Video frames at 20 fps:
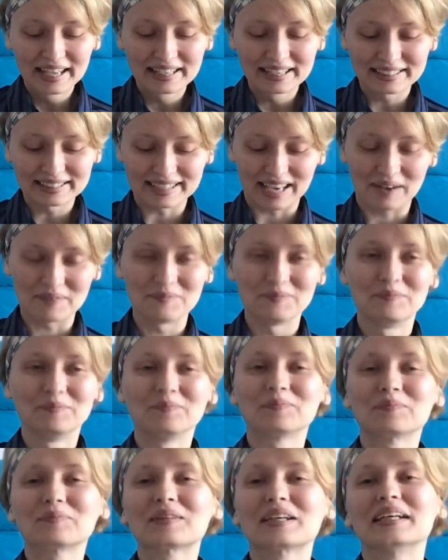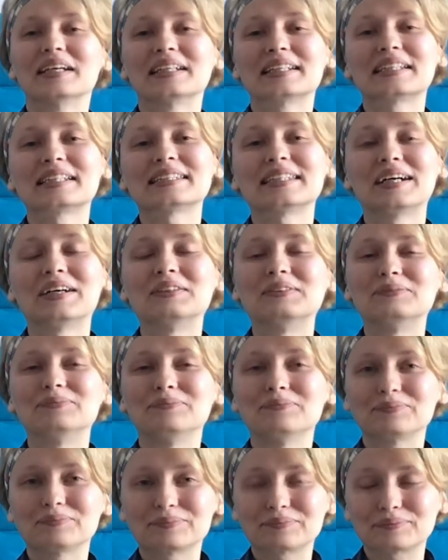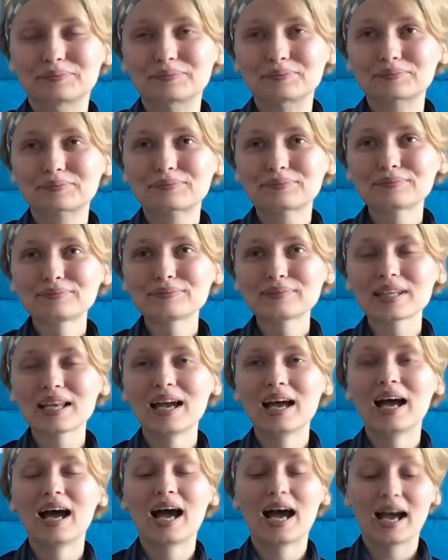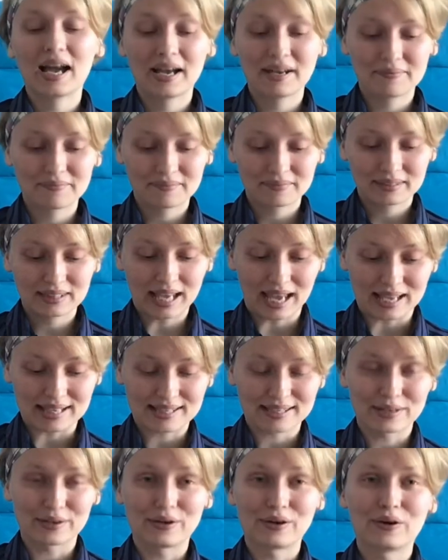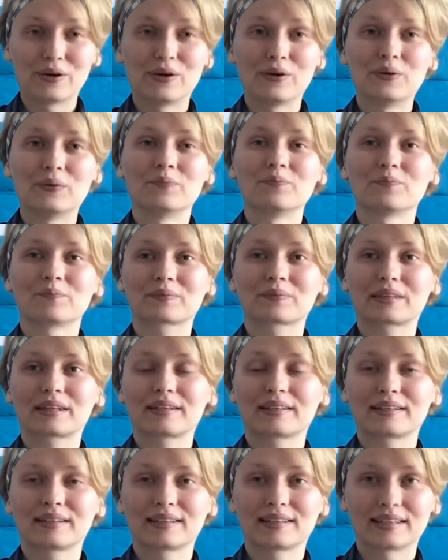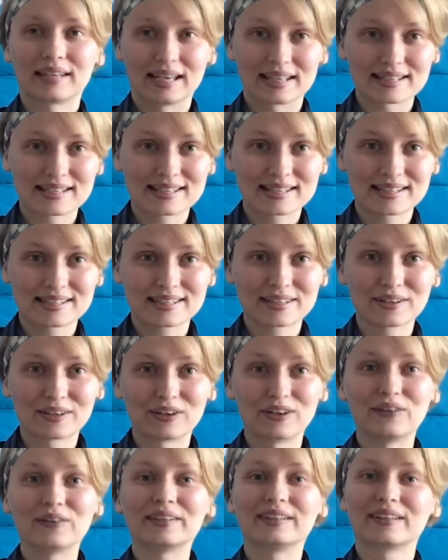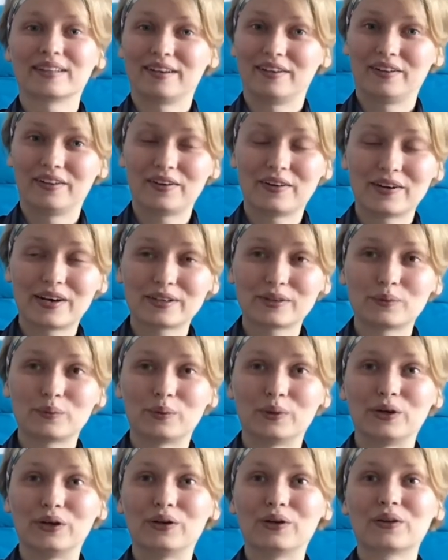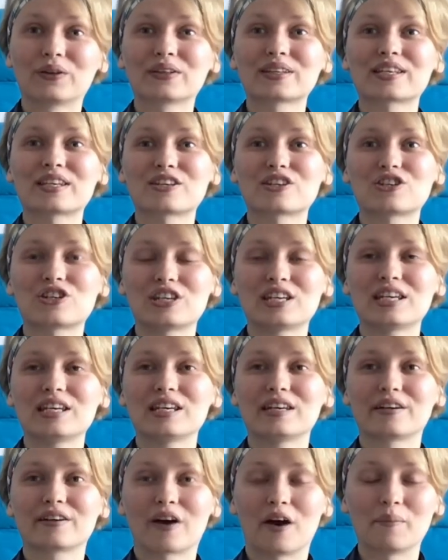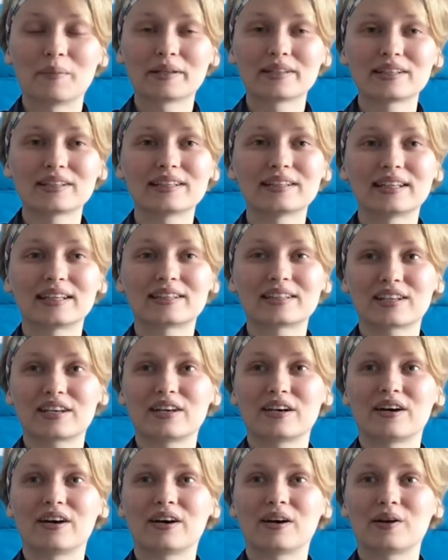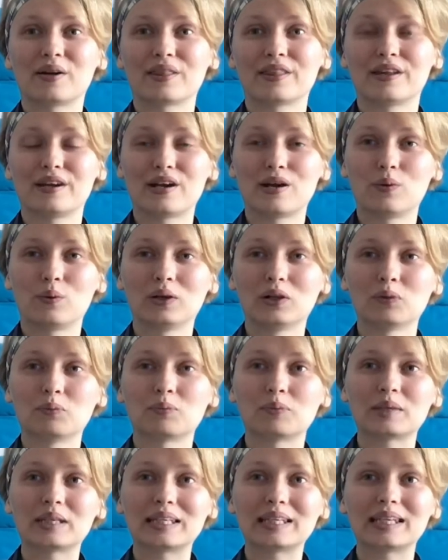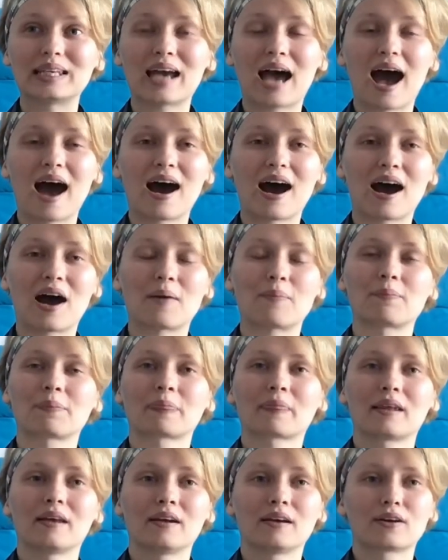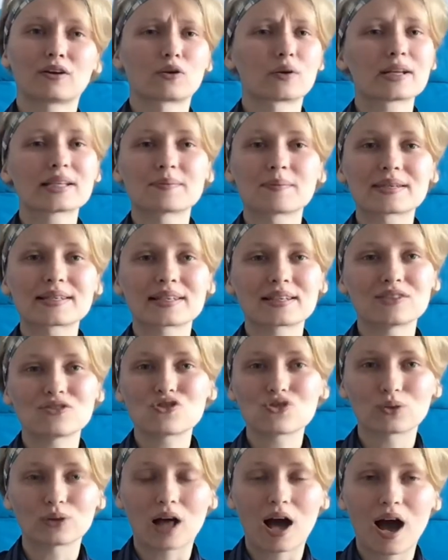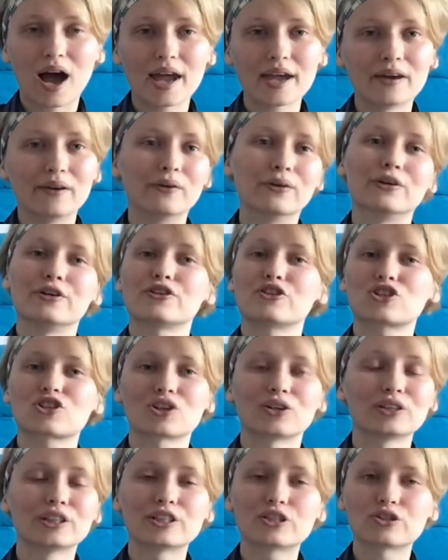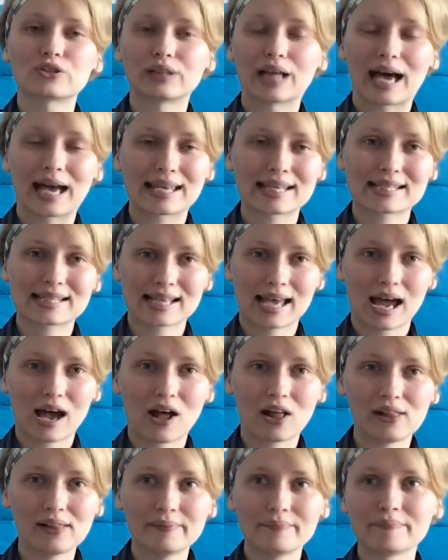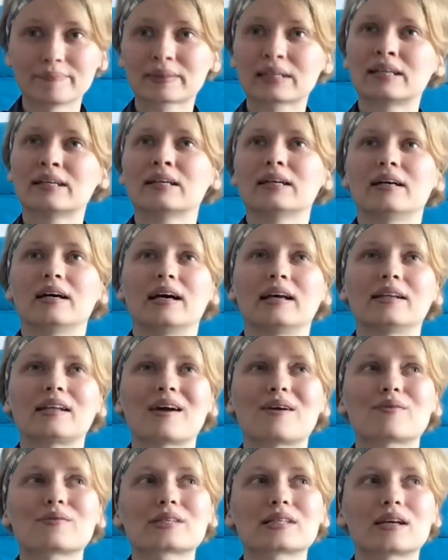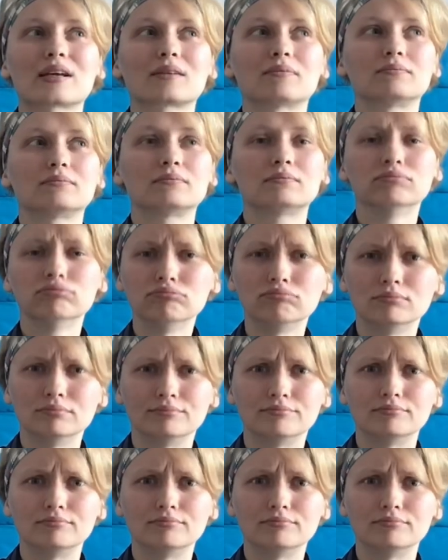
yeah. So, uh, yeah, so Kansas City girl in the Colorado world, she commented that uh, there will be um, Christmas in July or Jolly July sale. And I was like, hmm,